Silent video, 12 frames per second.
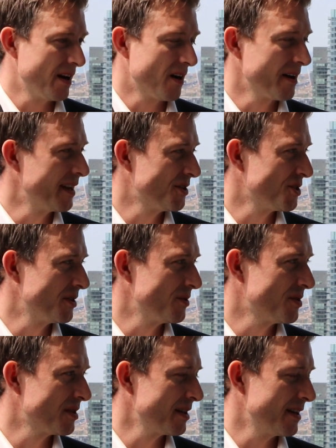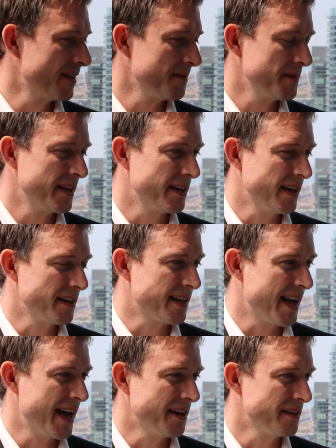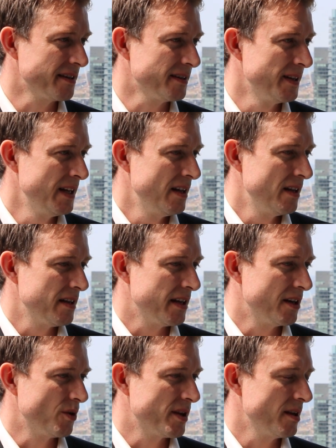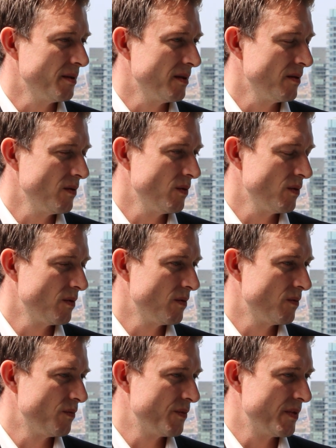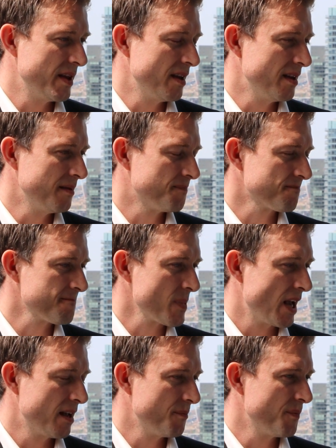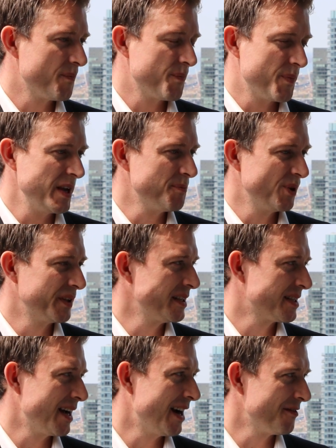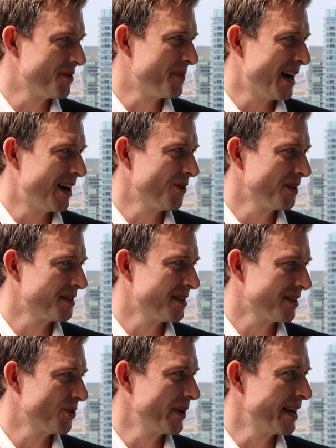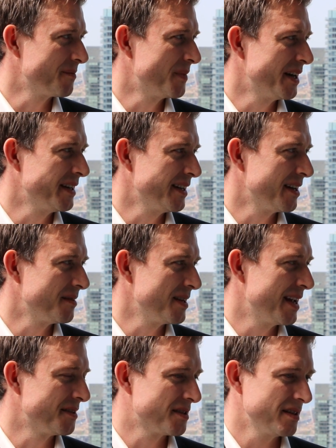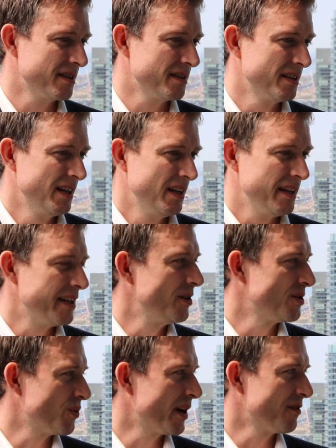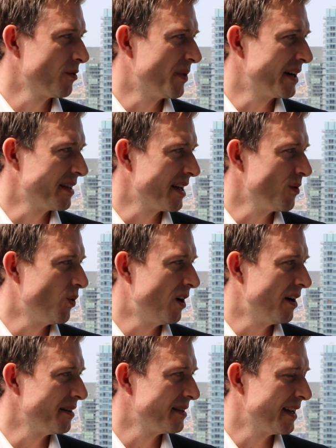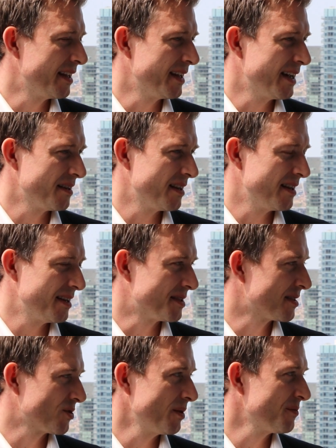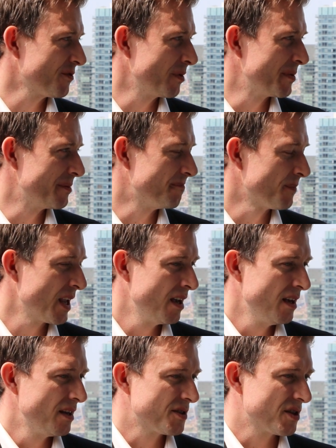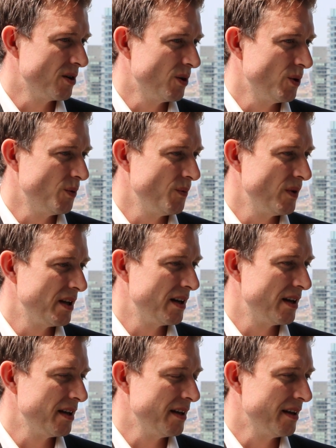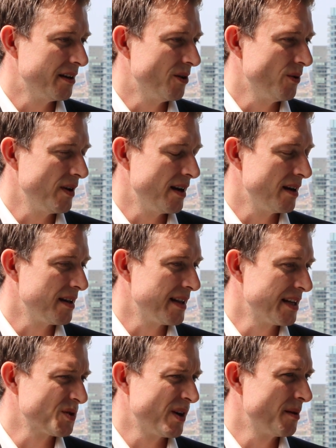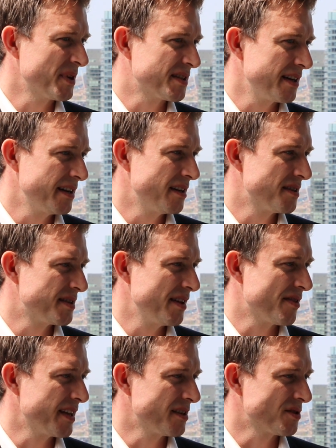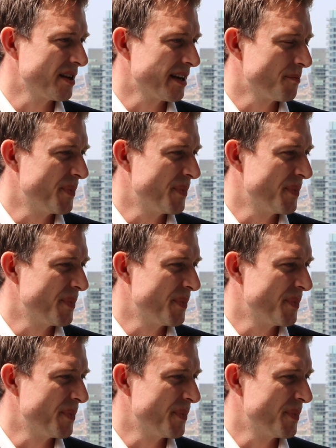our issues in Canada. You know, the people need to have the power to create money and to use whatever money they want, and that is stripped from them. So, you know, that's why I'm excited to see things like